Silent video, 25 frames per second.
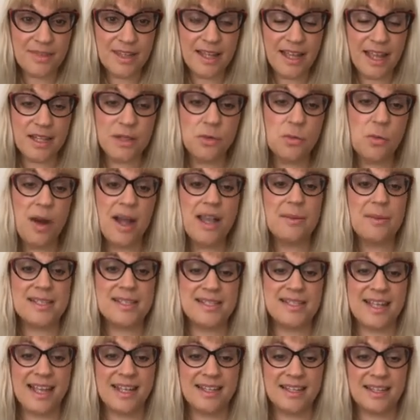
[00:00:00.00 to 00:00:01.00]
And why am I
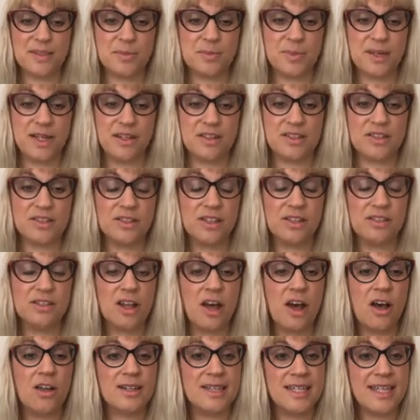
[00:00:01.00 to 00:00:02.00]
saying this? Because not
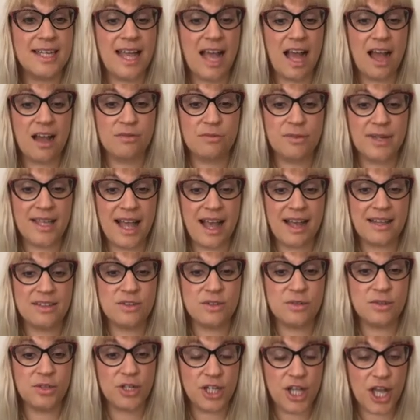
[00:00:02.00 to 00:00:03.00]
only have we
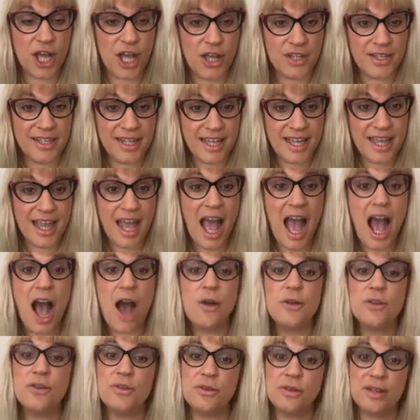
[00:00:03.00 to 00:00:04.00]
had to learn
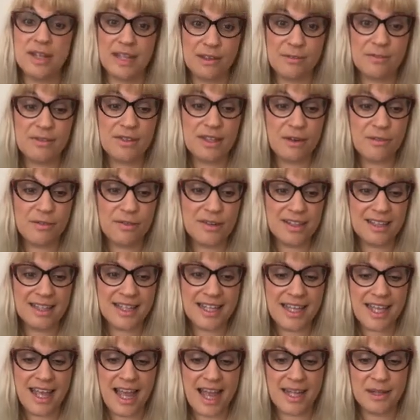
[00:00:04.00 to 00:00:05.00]
how to live
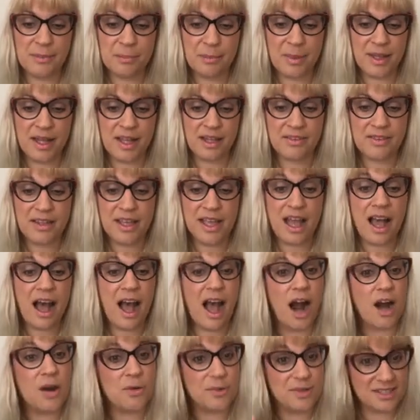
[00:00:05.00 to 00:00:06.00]
differently and build
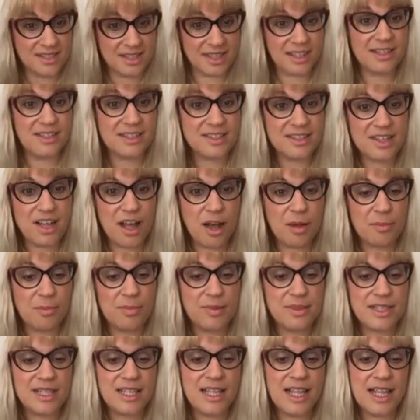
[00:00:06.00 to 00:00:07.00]
our resilience
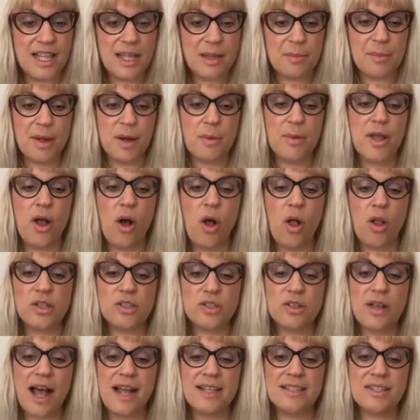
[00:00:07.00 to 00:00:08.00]
up, but we
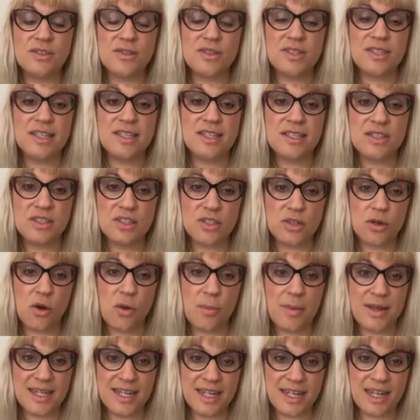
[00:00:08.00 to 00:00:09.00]
also had to see
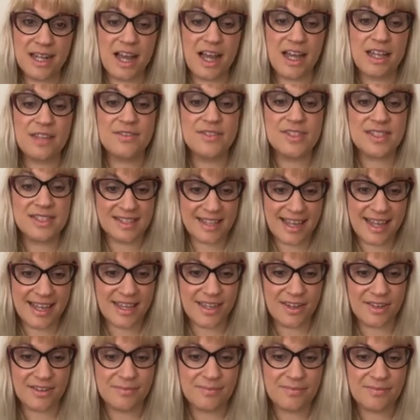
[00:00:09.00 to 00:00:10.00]
so many lives
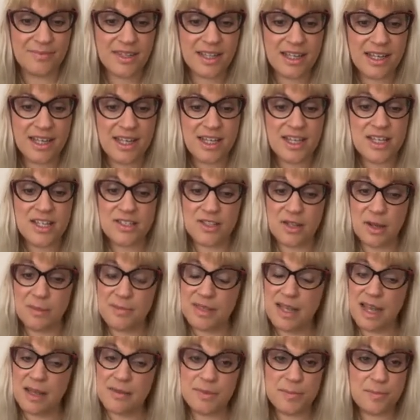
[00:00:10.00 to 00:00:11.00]
taken.
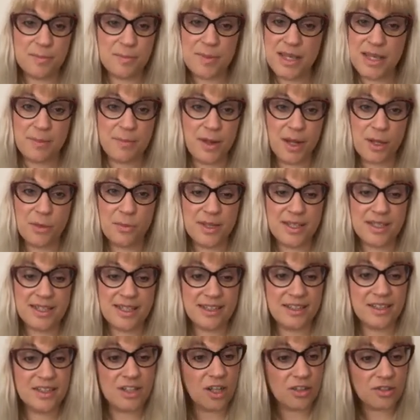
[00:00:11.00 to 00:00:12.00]
Sometimes people we
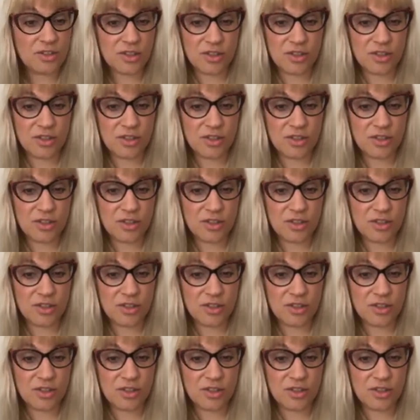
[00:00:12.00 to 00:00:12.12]
did not